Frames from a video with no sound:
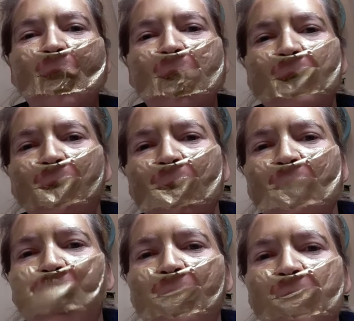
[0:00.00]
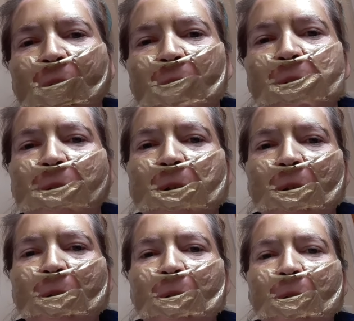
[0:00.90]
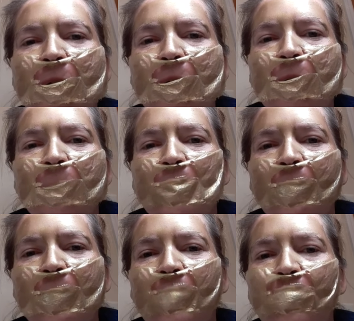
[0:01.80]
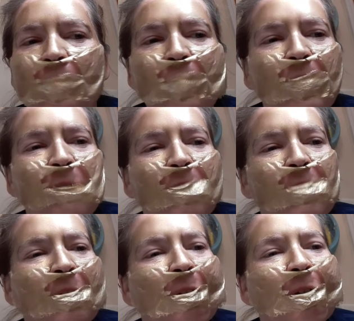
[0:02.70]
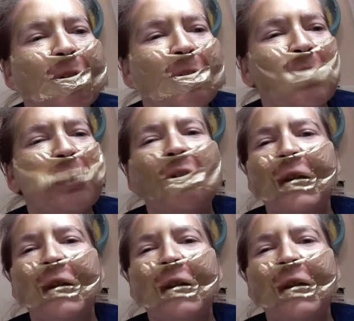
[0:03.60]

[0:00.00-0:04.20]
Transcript: So Clarice, what is it?